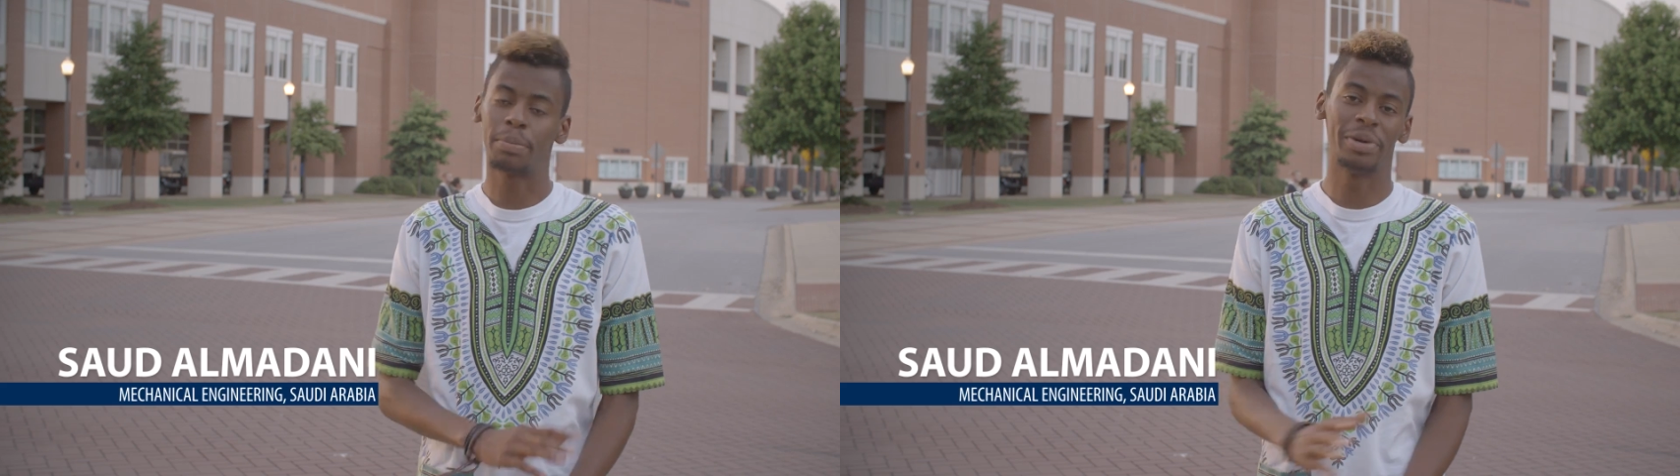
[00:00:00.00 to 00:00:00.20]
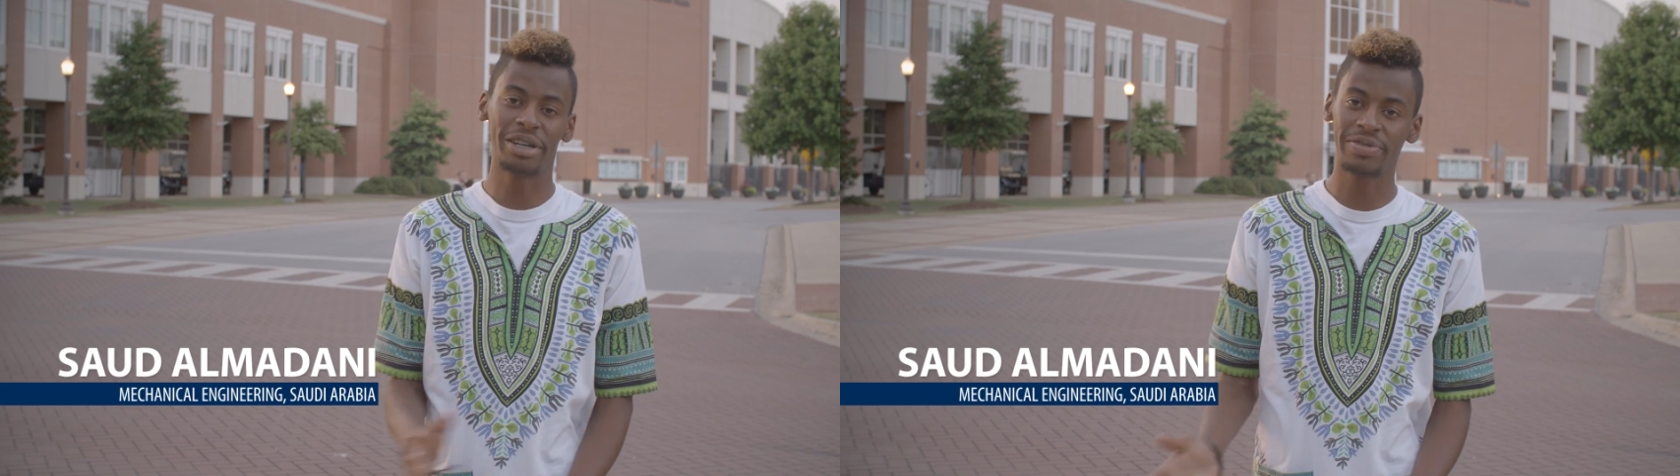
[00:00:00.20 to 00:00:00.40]

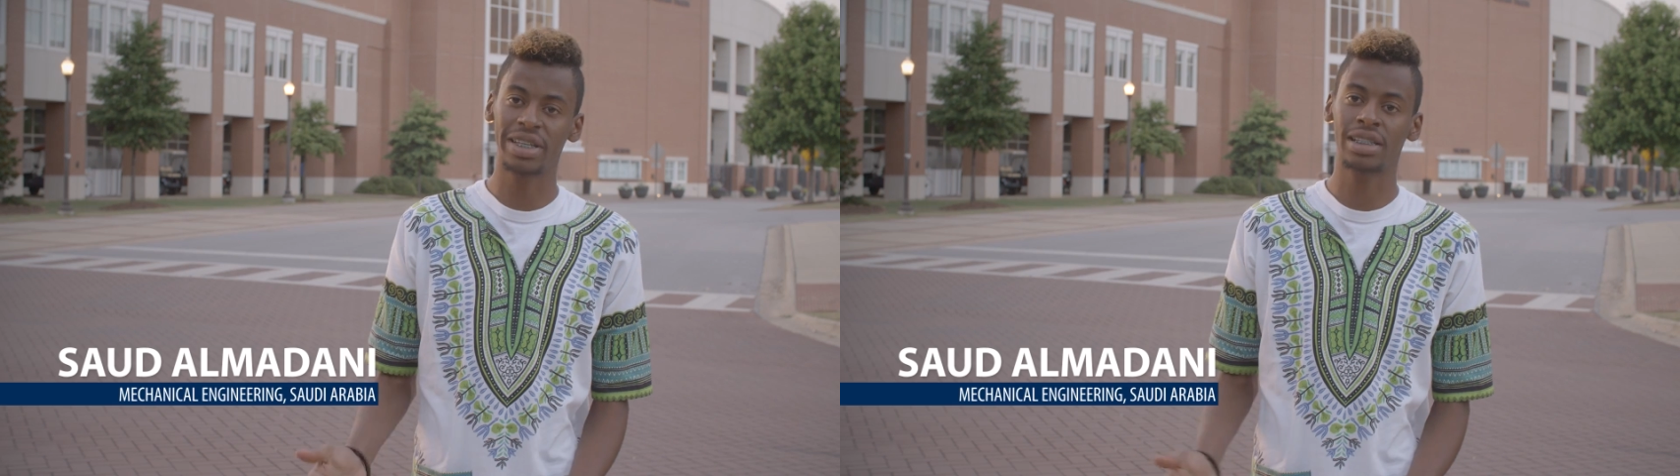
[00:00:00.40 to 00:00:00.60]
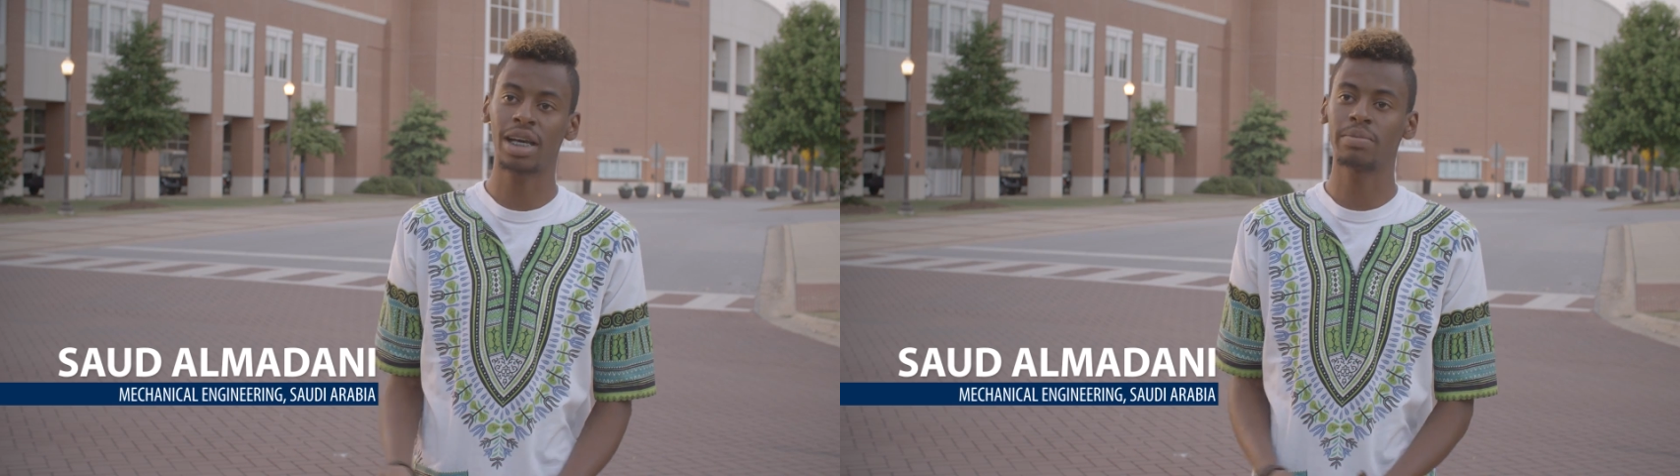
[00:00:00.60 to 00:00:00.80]

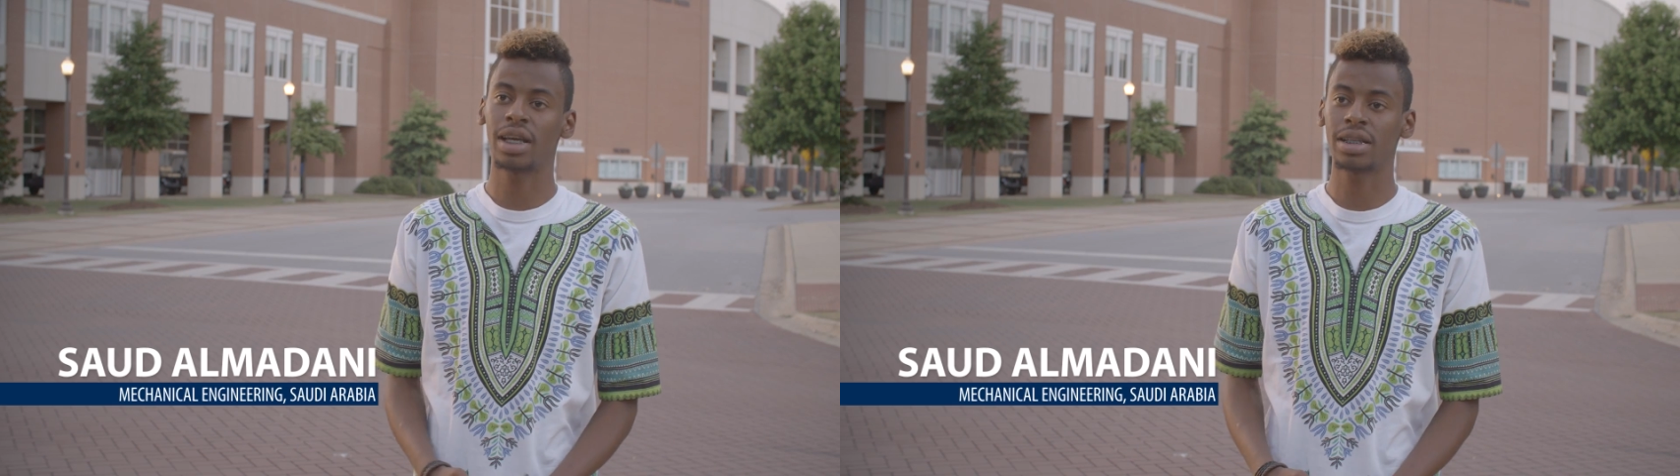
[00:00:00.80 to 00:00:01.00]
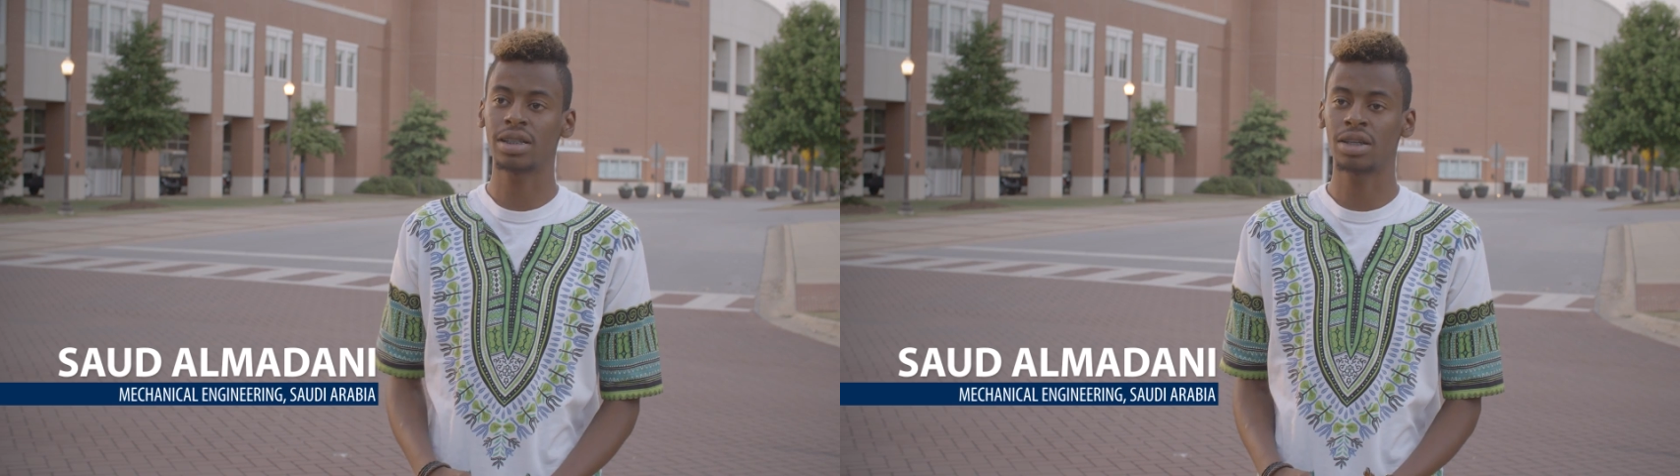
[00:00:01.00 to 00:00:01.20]
perfect time
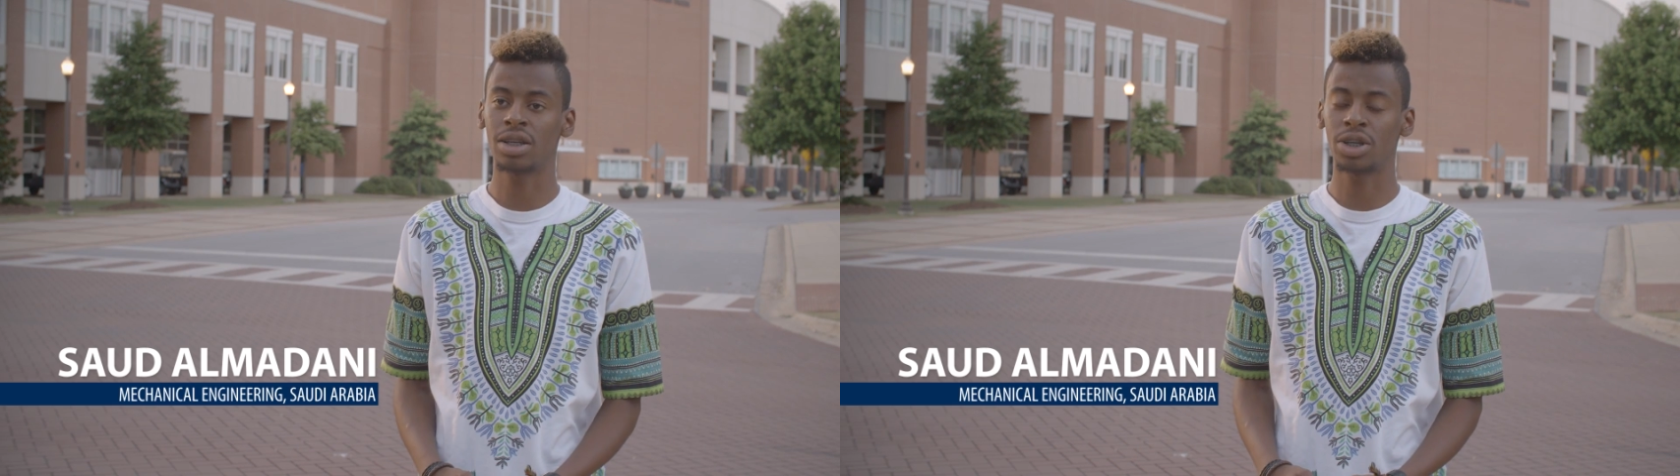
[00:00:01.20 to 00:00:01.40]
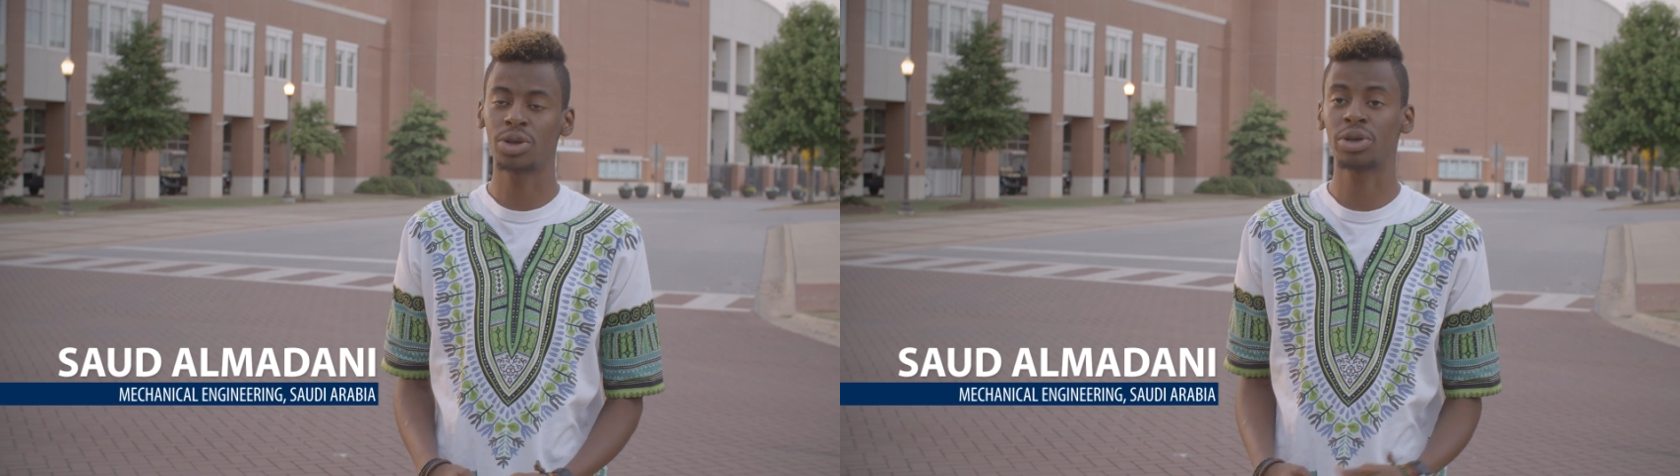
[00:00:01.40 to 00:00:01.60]
that uh,
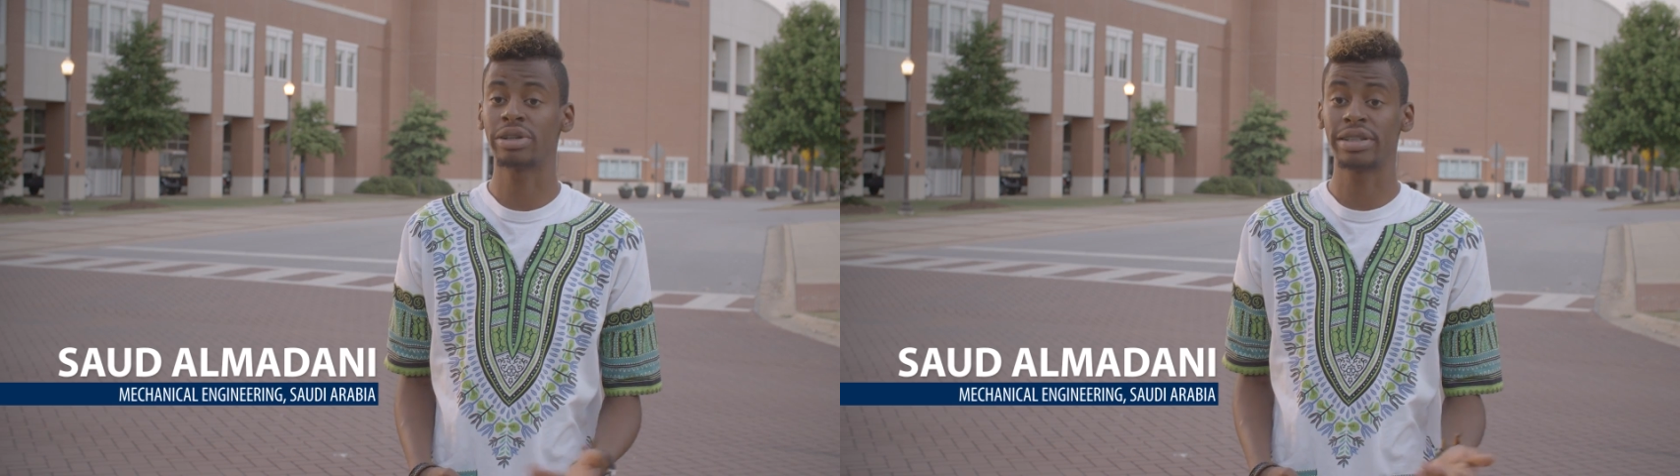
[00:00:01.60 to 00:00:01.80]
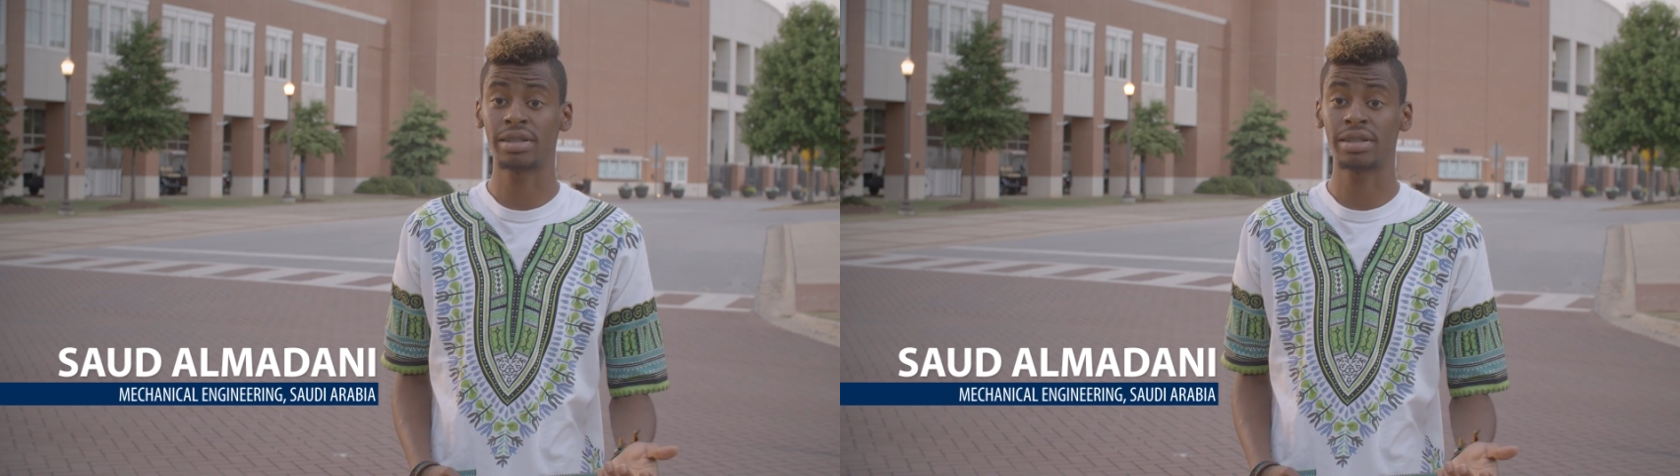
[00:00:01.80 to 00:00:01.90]
you could